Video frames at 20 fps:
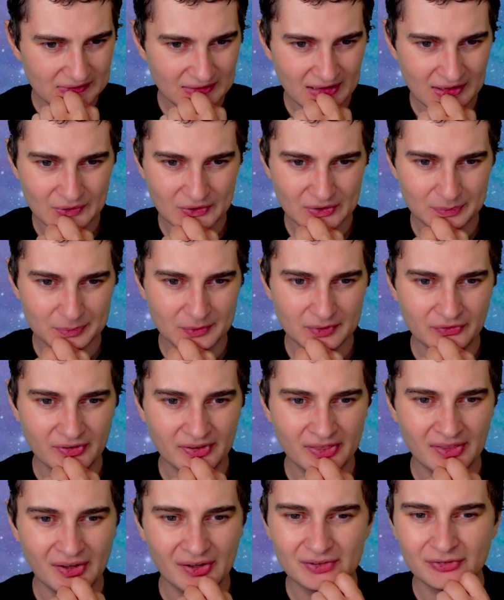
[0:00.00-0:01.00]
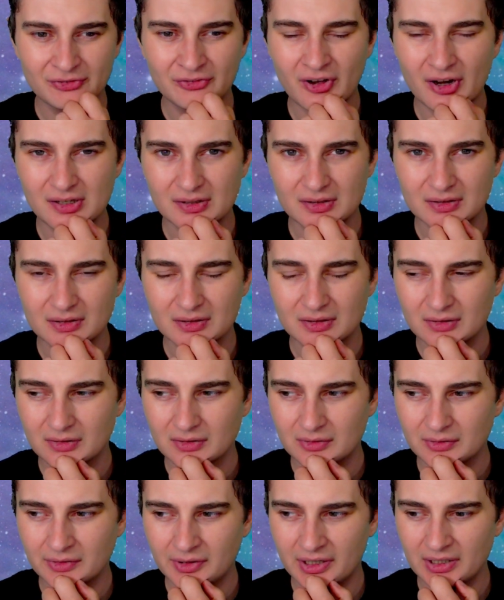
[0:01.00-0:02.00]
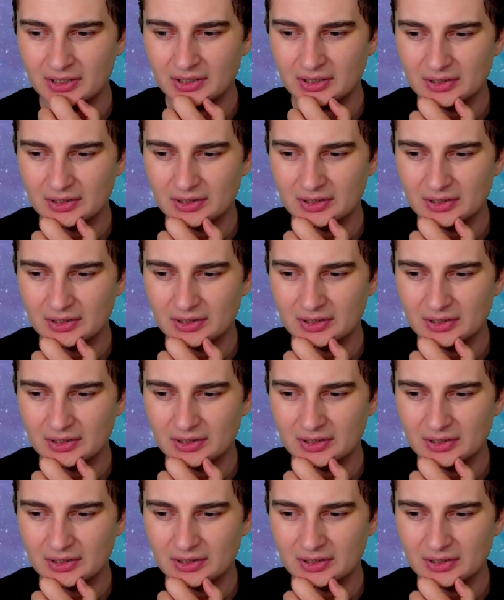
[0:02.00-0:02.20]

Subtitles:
Aries Moon, fifth house, fun, right?